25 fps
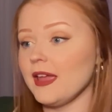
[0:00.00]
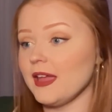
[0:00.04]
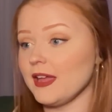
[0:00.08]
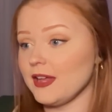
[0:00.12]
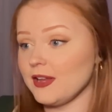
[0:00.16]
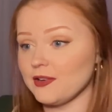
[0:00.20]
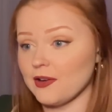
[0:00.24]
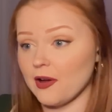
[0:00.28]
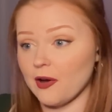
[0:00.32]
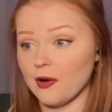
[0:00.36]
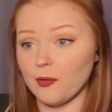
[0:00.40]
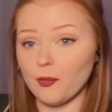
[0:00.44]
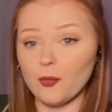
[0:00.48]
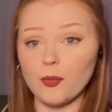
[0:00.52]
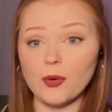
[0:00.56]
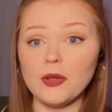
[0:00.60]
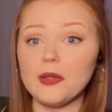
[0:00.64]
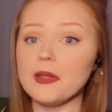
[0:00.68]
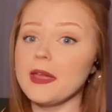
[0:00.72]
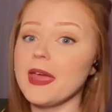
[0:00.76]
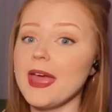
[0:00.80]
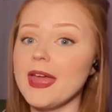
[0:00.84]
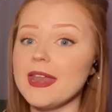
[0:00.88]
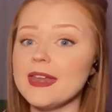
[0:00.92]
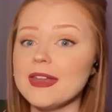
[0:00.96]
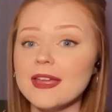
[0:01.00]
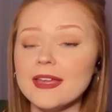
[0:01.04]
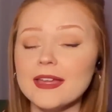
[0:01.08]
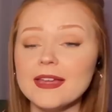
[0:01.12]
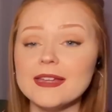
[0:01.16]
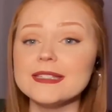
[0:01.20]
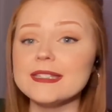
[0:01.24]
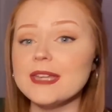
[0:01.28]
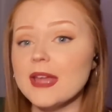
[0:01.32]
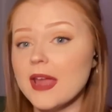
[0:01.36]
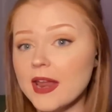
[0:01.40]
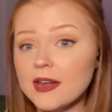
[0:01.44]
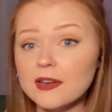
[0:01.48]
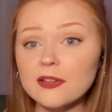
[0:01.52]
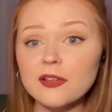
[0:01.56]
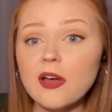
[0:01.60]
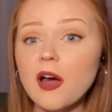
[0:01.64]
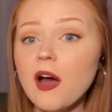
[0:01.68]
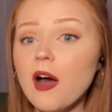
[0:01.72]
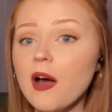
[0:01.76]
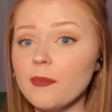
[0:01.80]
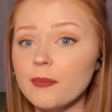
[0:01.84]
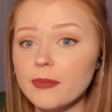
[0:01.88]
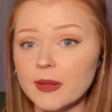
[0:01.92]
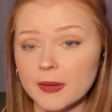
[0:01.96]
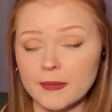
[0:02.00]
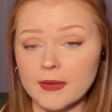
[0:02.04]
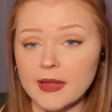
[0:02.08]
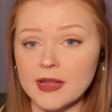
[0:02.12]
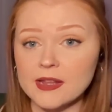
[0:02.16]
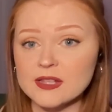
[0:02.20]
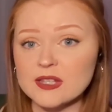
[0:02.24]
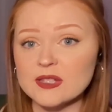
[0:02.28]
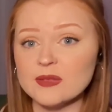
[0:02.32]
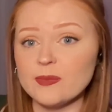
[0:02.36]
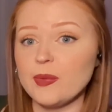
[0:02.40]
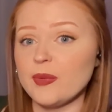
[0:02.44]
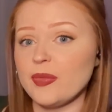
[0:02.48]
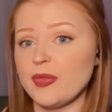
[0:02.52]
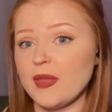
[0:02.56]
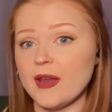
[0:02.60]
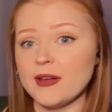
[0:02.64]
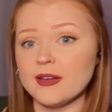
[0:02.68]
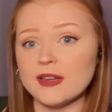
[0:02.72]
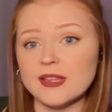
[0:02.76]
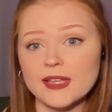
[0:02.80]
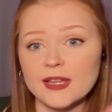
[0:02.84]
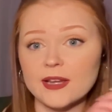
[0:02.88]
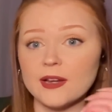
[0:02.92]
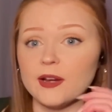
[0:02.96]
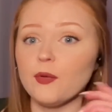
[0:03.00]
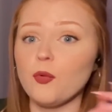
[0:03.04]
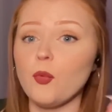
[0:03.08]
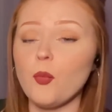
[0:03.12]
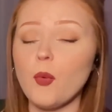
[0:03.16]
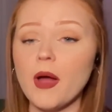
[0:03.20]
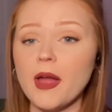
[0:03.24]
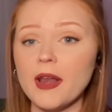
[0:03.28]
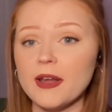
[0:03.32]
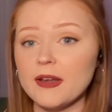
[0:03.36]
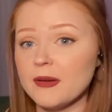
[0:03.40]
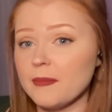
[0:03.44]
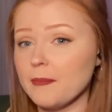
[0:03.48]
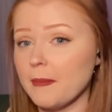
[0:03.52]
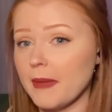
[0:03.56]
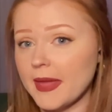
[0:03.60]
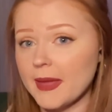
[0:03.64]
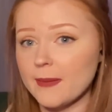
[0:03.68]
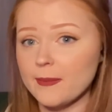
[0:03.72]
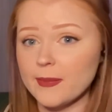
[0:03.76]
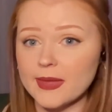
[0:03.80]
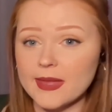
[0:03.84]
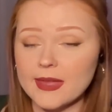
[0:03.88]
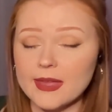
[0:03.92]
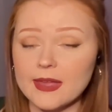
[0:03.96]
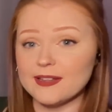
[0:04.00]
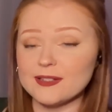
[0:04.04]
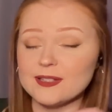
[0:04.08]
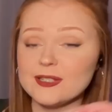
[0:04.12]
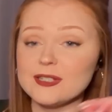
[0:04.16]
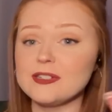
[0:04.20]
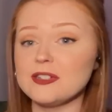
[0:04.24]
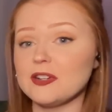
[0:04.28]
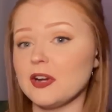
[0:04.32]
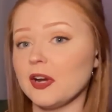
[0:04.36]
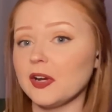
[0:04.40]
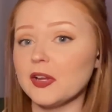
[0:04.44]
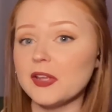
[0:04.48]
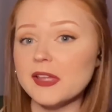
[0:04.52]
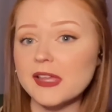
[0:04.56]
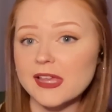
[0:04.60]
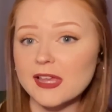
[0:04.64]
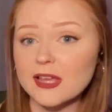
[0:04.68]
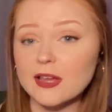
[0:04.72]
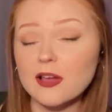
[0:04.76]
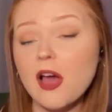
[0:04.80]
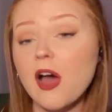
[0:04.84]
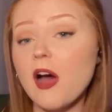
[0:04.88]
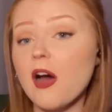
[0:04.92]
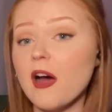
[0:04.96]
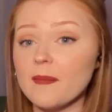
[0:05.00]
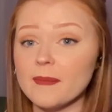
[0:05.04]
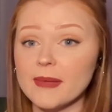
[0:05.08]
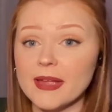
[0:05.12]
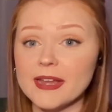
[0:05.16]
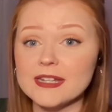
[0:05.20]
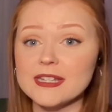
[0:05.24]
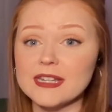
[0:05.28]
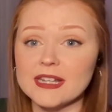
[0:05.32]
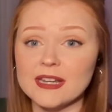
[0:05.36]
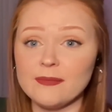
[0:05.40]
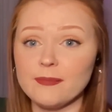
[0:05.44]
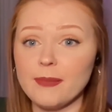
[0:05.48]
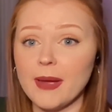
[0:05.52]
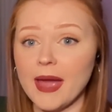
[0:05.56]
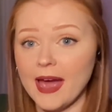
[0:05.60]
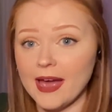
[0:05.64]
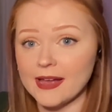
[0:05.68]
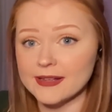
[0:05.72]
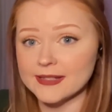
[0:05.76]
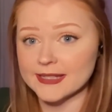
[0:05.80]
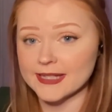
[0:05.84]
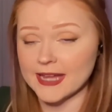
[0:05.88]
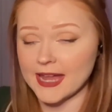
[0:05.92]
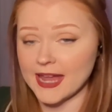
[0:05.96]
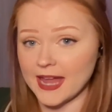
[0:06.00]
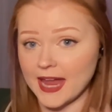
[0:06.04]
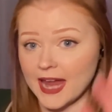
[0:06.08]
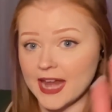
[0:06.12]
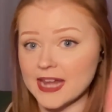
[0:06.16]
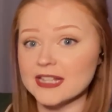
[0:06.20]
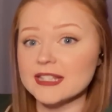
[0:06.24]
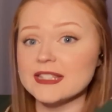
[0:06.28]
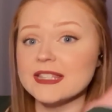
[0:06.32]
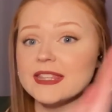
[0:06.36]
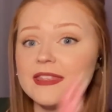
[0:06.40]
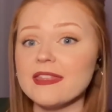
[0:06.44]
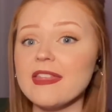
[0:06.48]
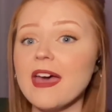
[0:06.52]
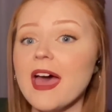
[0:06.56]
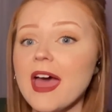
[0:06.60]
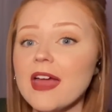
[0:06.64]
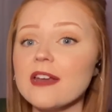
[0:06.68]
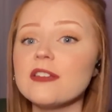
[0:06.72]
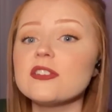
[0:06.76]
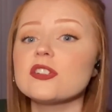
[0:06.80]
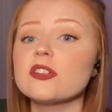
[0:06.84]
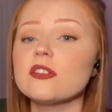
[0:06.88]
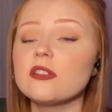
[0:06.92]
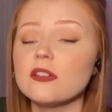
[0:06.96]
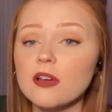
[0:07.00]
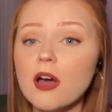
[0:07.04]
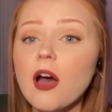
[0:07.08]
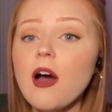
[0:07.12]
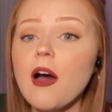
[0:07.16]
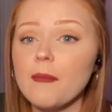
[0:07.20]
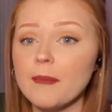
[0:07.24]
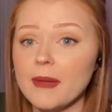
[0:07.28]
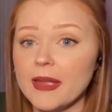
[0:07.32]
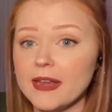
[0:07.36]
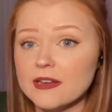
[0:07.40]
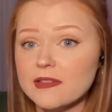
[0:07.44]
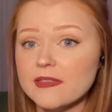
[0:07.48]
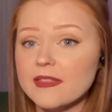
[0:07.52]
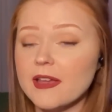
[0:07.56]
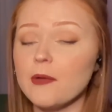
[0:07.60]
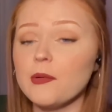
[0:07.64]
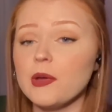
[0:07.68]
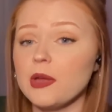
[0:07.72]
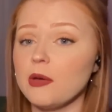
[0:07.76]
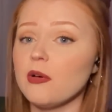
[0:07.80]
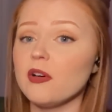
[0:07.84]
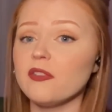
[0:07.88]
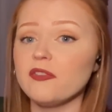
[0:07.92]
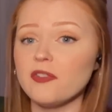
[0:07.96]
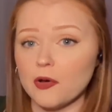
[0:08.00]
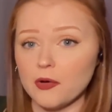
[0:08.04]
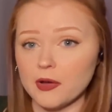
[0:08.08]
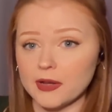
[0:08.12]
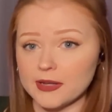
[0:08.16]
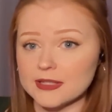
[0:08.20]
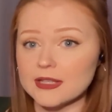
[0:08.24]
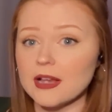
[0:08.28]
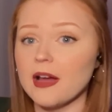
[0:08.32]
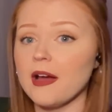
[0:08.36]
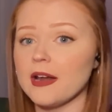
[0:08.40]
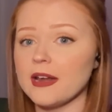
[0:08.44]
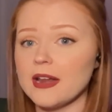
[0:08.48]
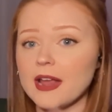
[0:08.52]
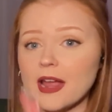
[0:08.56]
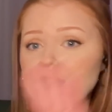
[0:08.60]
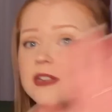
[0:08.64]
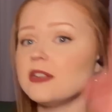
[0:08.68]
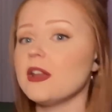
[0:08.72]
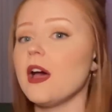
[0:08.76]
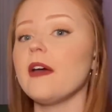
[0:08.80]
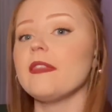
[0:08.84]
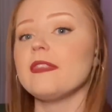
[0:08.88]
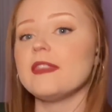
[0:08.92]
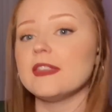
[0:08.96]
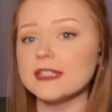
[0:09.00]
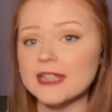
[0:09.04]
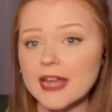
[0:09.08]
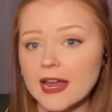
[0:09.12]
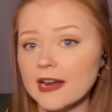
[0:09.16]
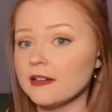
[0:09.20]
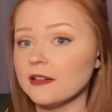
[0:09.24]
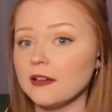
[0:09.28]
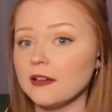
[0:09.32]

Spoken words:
you know, we'll get 10 compliments, but then hear one maybe snarky comment in passing. And it's that comment that we will focus on and not the 10